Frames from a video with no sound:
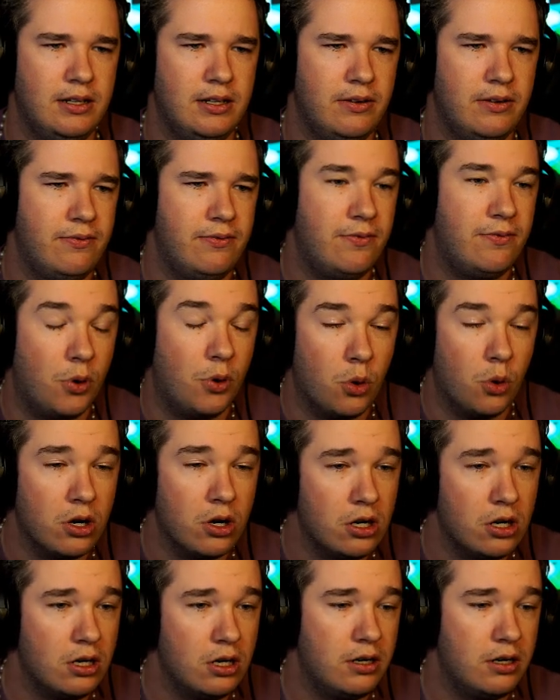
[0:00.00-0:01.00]

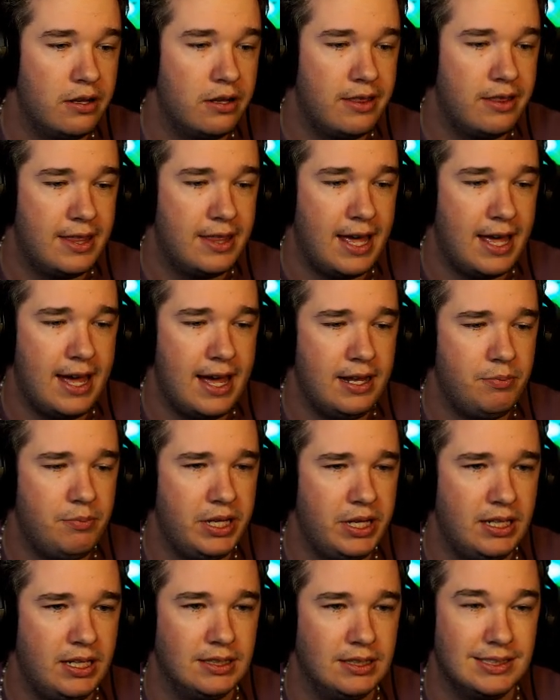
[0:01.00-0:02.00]
for that
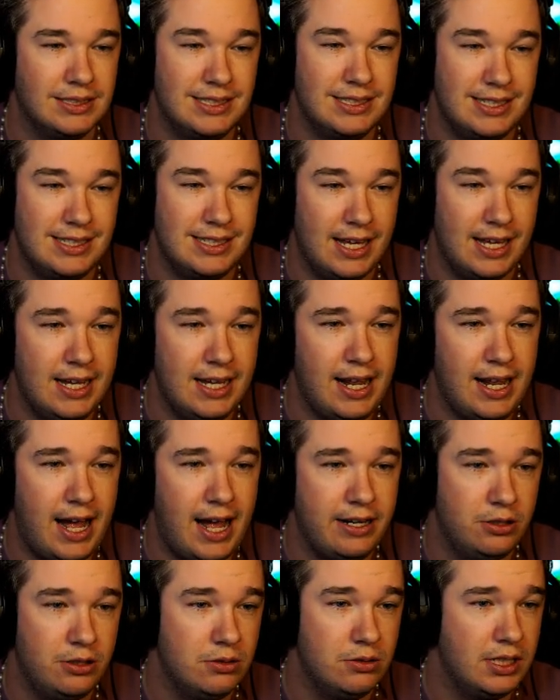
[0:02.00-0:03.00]
being said, I
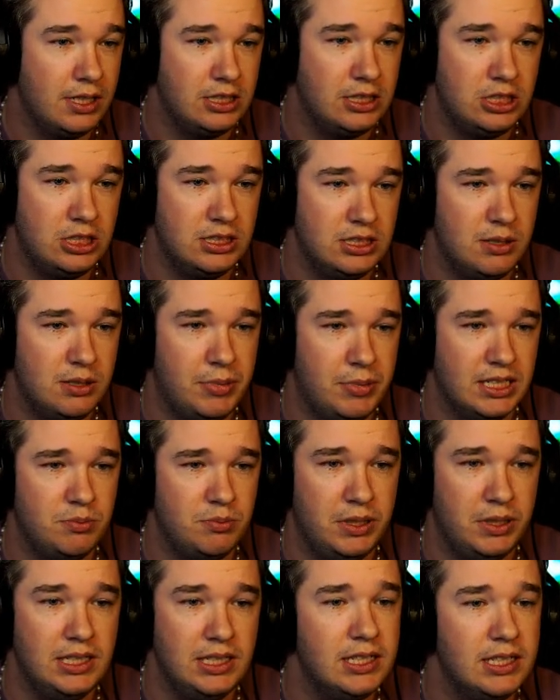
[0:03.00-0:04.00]
do think she's the best
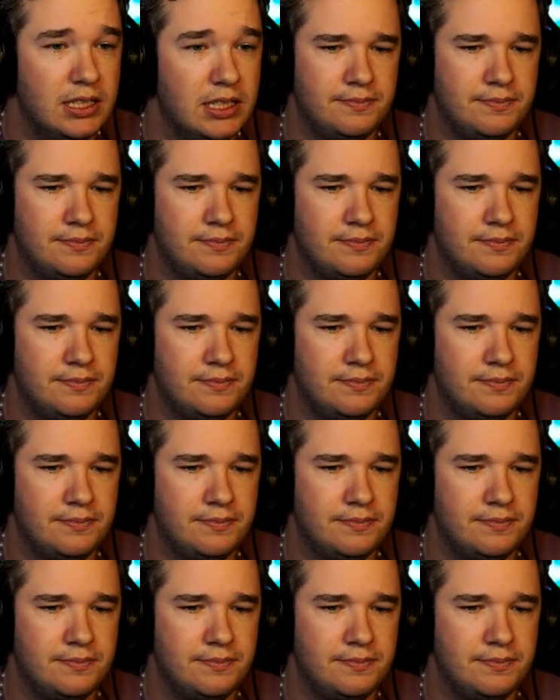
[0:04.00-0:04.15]
B tier.